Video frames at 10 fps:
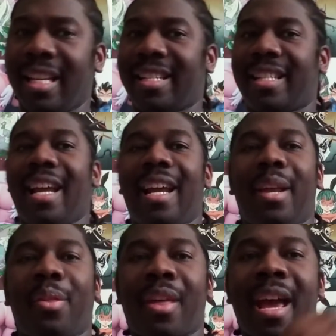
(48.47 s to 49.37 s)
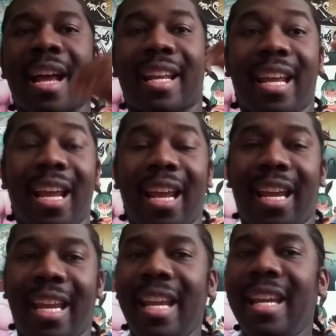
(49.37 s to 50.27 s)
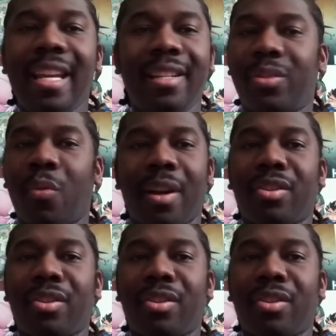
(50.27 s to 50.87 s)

saying that he's going